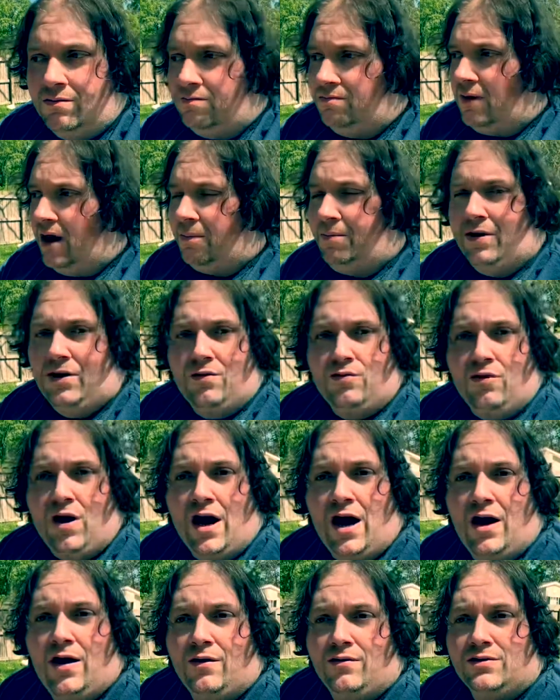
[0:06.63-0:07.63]
I've been
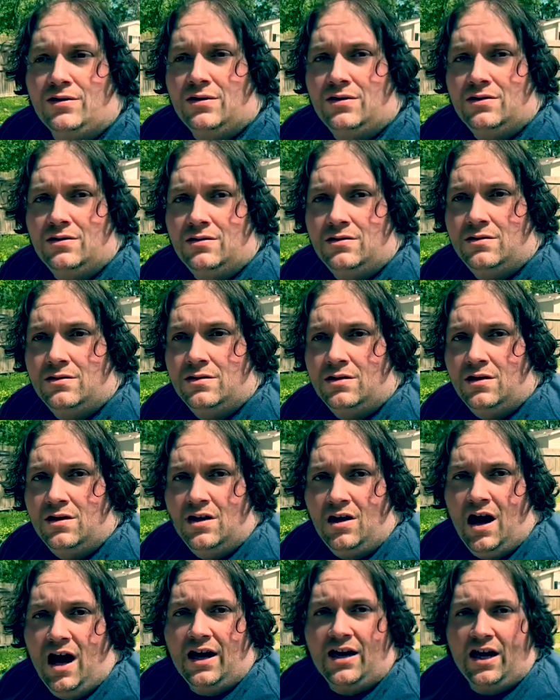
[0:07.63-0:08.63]
around.
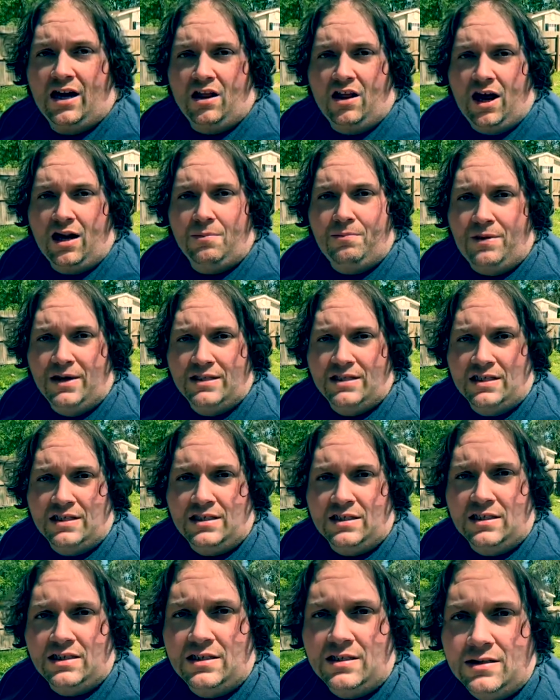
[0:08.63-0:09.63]
I got a lot of
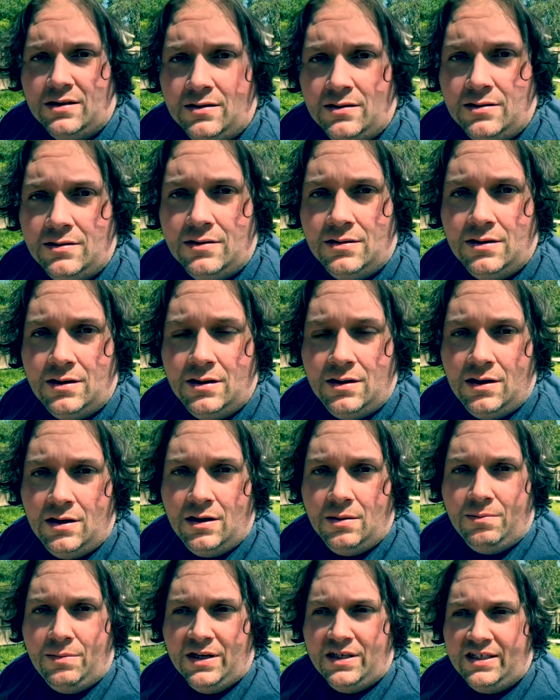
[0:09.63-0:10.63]
businesses.
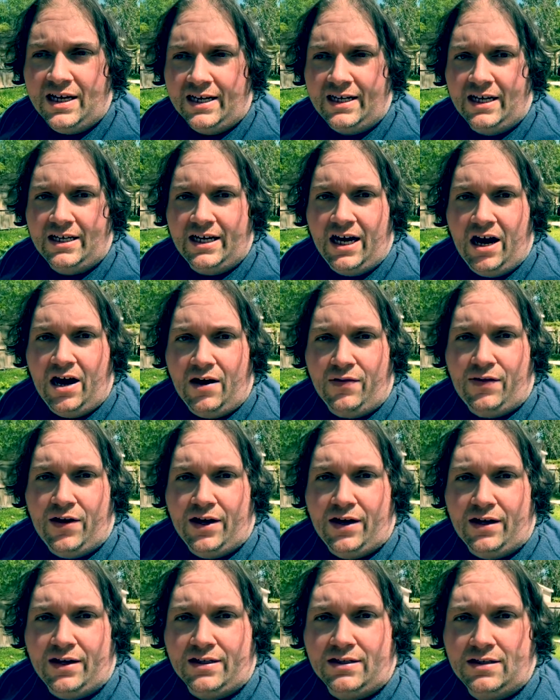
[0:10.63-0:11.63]
They taking care of
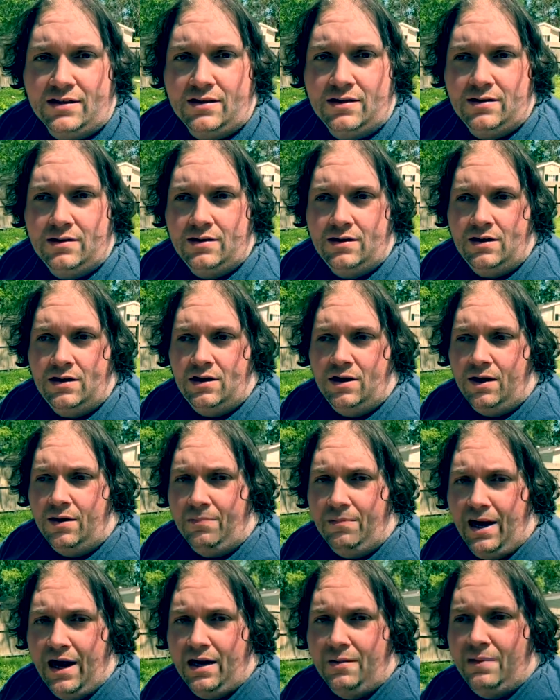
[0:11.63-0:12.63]
things.
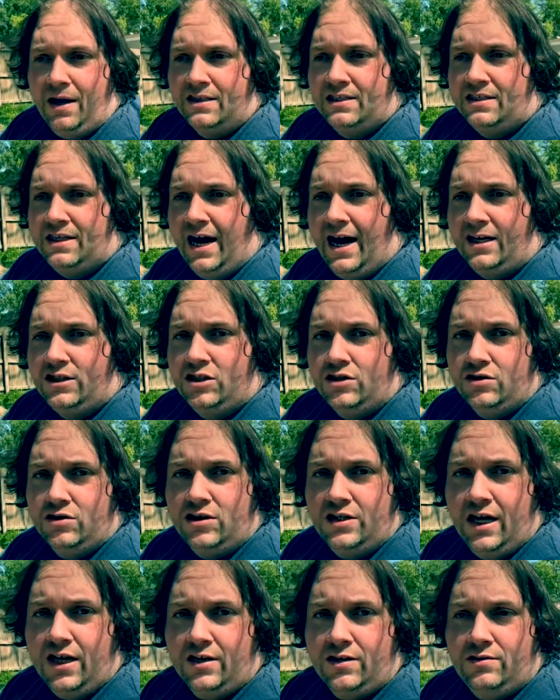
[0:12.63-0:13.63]
Man of my stature, you
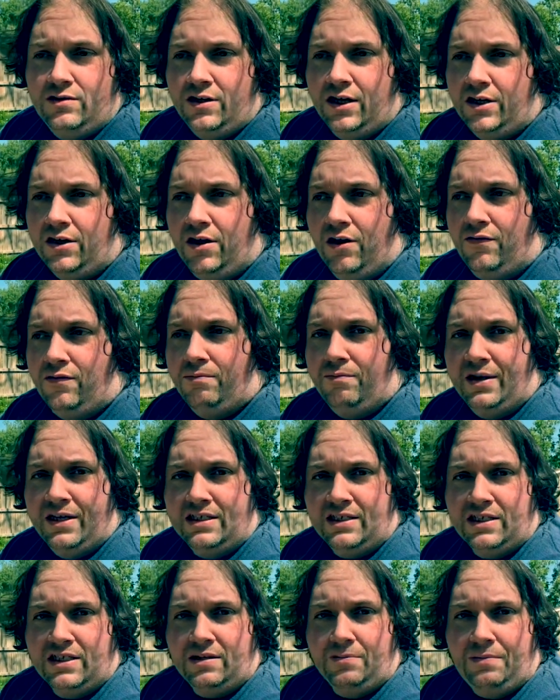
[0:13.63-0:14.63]
gotta you gotta go from
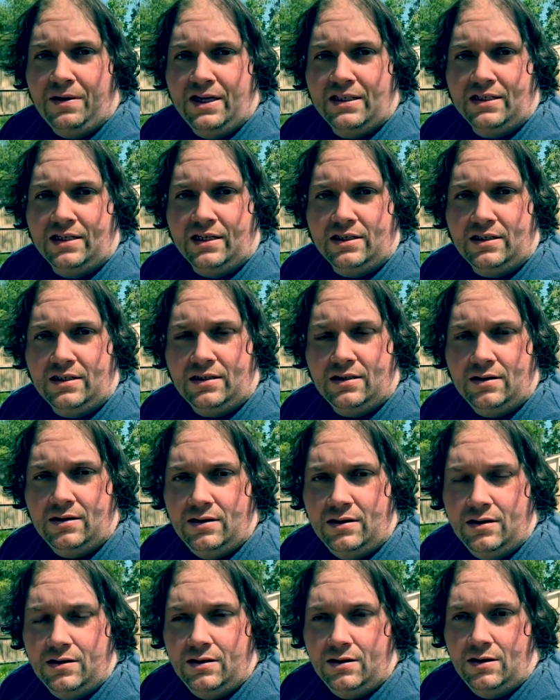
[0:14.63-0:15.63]
business to business.
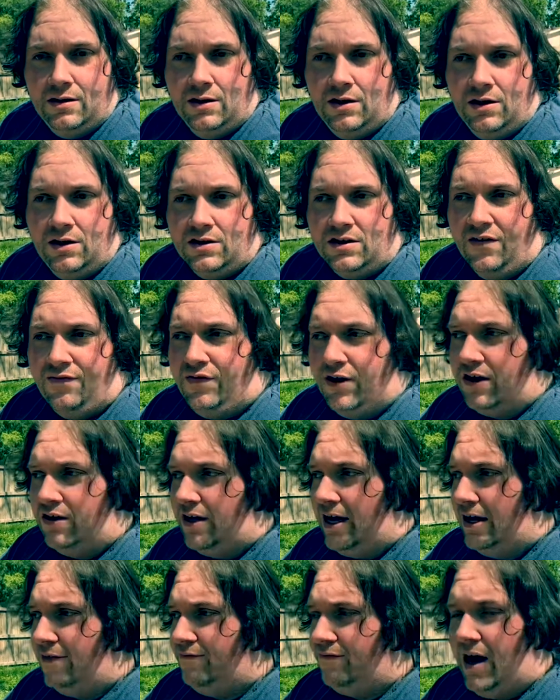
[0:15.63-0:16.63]
So I figured
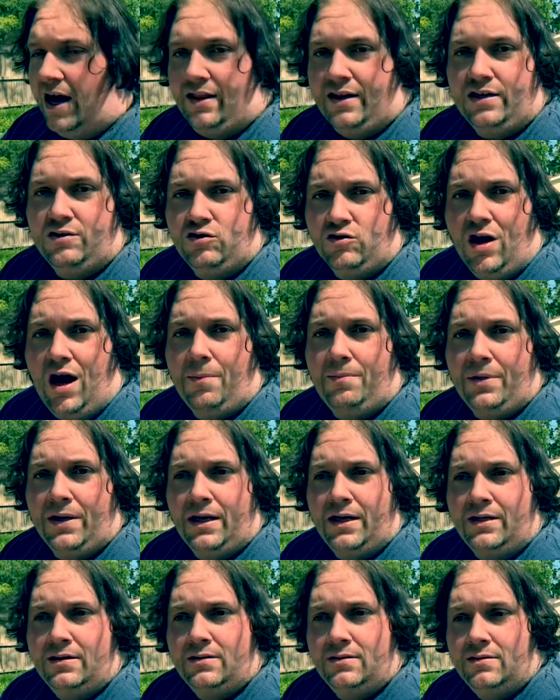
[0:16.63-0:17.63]
I'd finally drop
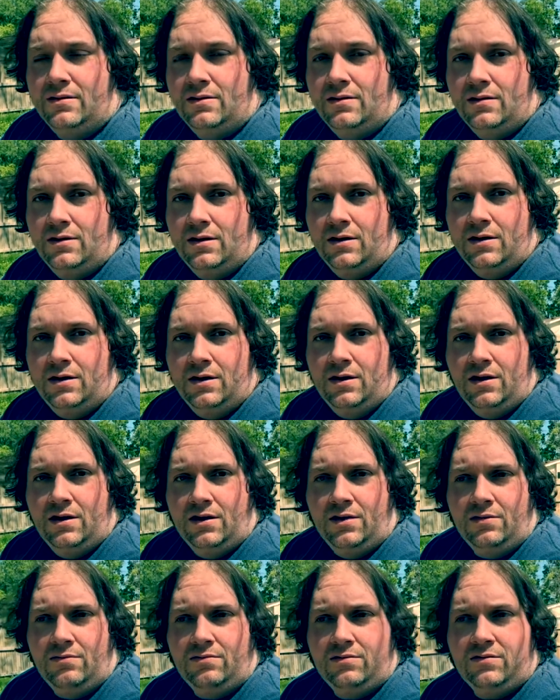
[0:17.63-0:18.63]
in,
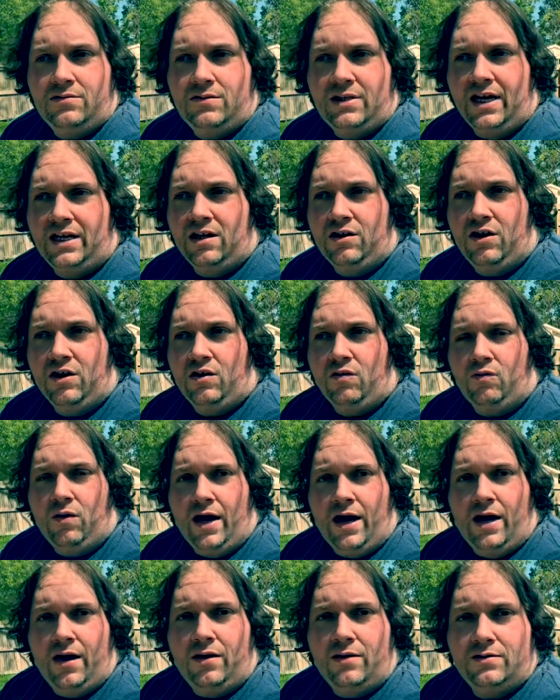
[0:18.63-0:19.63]
take a look
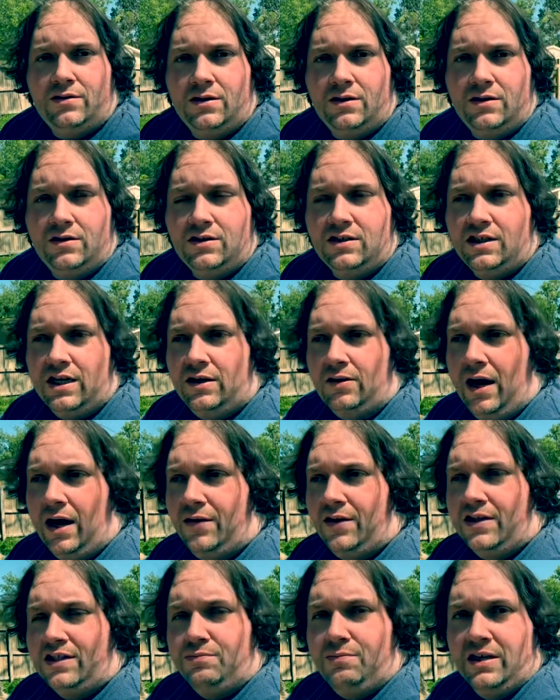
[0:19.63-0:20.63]
around, see how
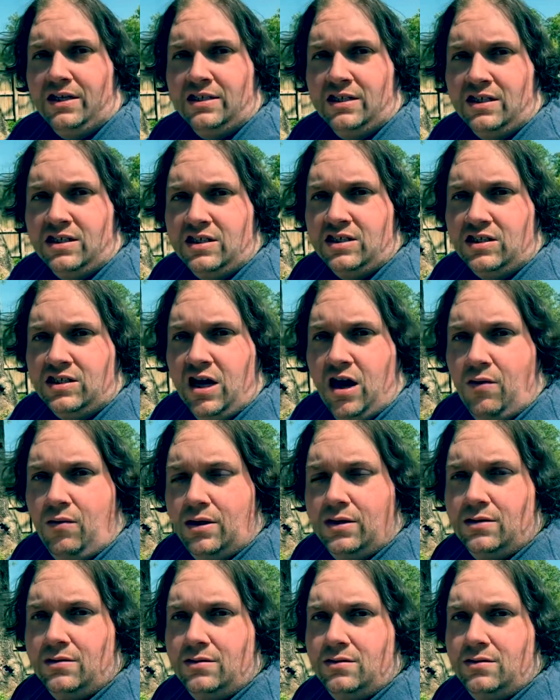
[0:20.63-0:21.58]
this business is going.